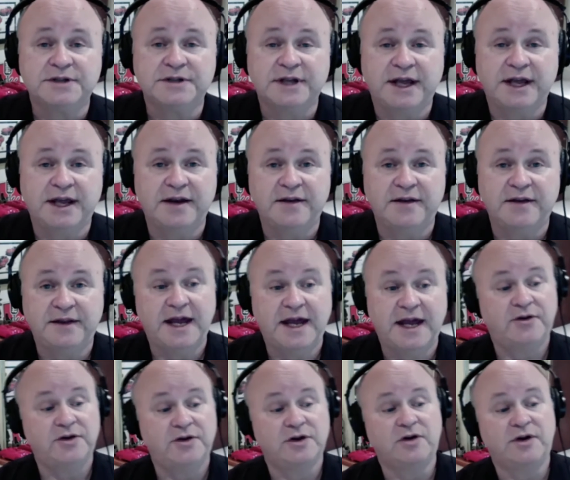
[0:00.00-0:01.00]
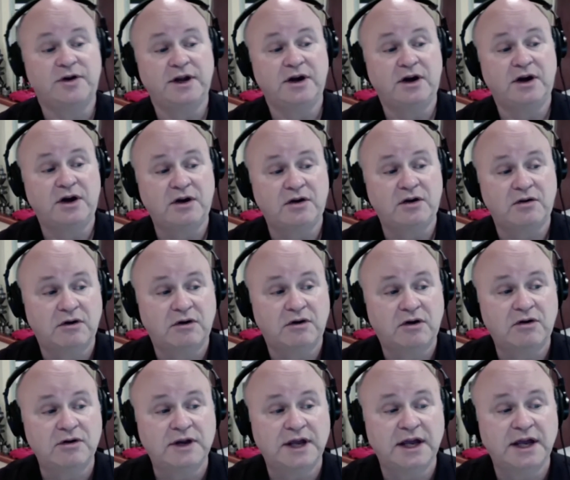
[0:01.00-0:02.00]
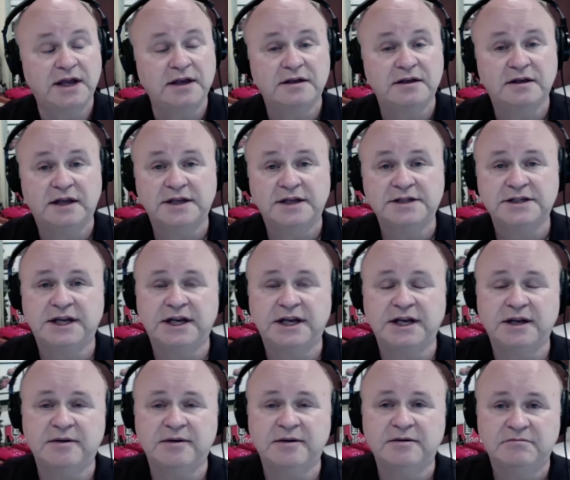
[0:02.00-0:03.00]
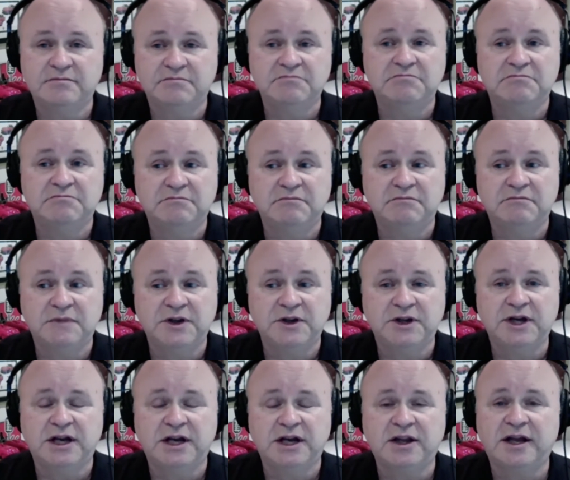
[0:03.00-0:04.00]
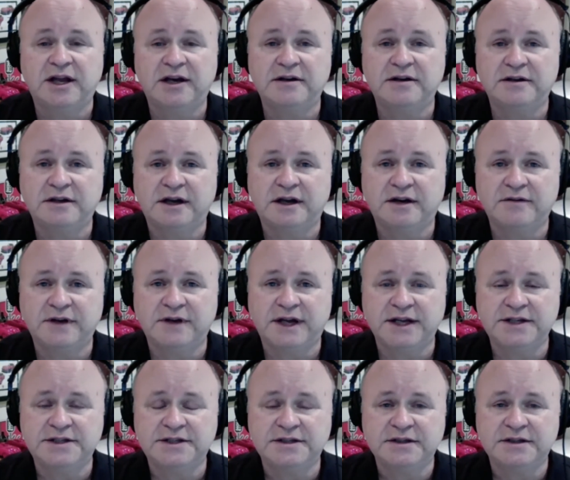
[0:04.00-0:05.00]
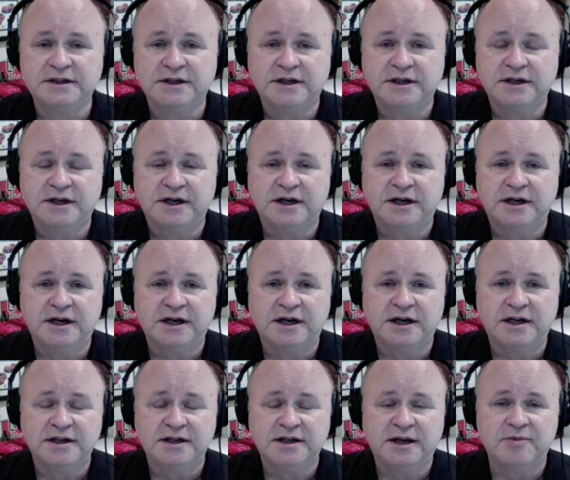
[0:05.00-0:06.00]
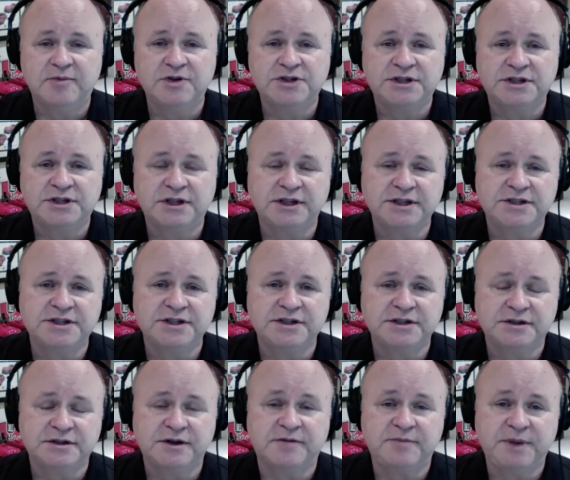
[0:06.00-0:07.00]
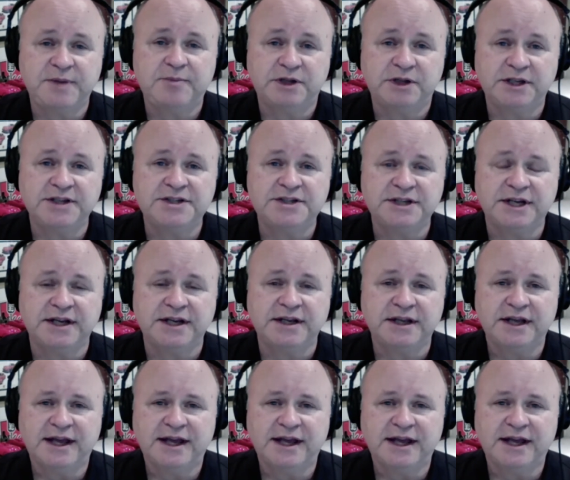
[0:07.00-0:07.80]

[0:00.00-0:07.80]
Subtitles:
And now they're going, oh, okay, you got a lot of nice numbers to listen to, people listening.